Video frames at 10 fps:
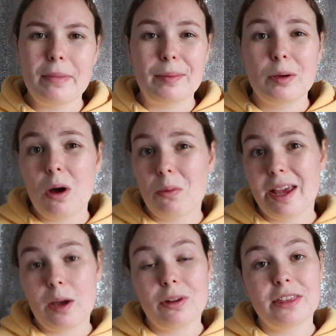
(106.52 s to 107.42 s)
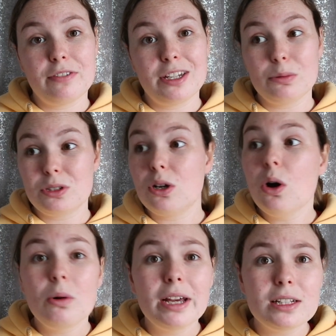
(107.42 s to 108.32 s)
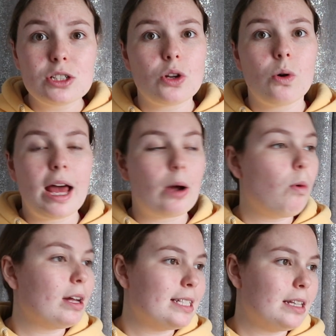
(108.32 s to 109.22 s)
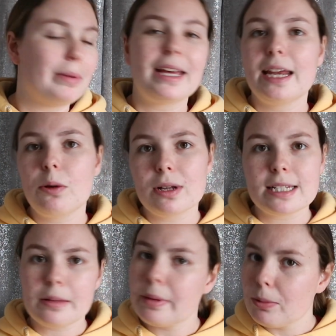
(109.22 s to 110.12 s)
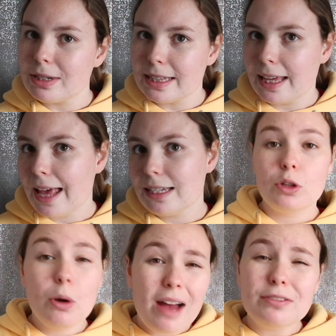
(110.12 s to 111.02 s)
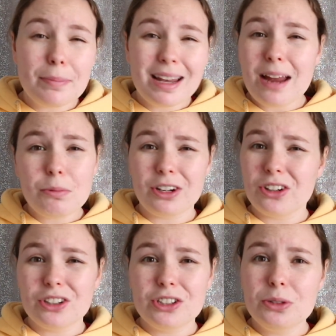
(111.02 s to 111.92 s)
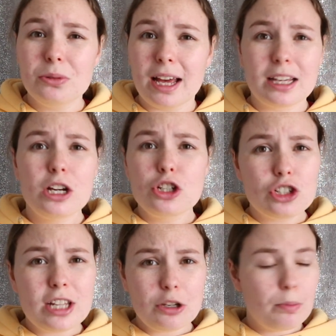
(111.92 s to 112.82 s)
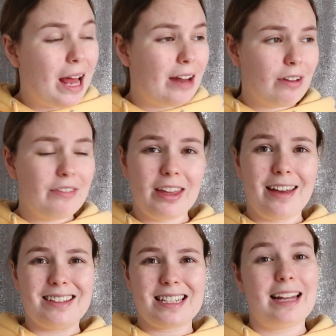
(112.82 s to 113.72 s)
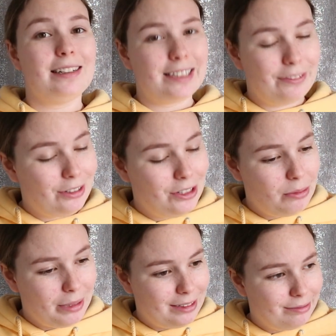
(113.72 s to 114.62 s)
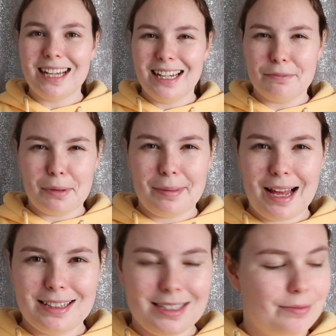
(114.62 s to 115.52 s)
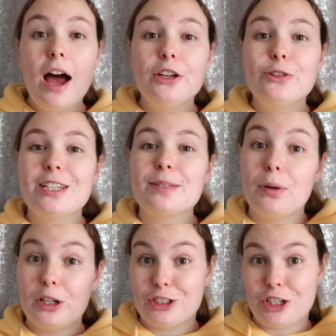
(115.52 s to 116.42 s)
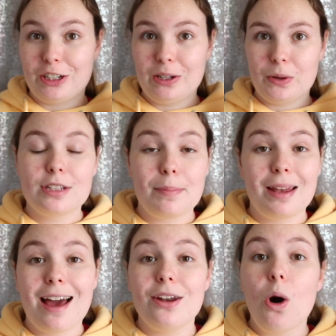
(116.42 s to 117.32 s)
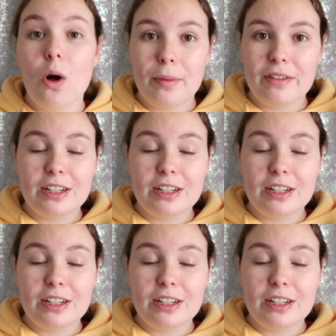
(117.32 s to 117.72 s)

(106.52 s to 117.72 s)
maybe what way I want the video to go in. So like what's at the beginning, what's in the middle, what's at the end. You have to plan what you're gonna do, like just like you plan for everything else. And if you know me, I love my plans. I use this bullet journal to plan all my